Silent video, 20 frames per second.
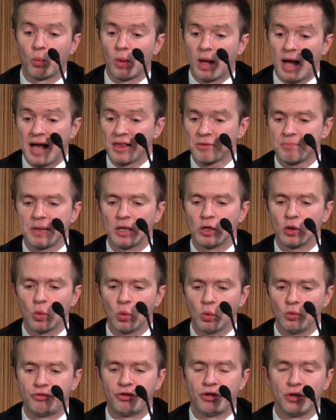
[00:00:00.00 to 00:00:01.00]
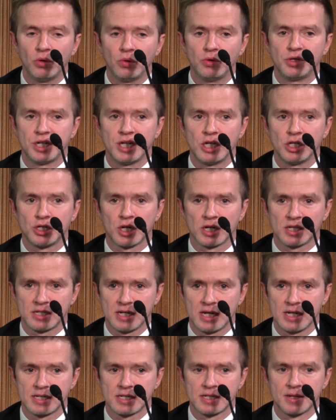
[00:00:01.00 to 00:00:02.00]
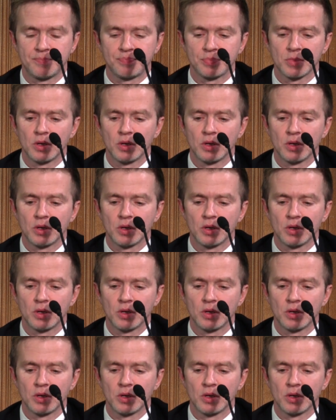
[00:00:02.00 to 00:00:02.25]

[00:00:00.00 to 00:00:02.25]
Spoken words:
has been called two-tier justice.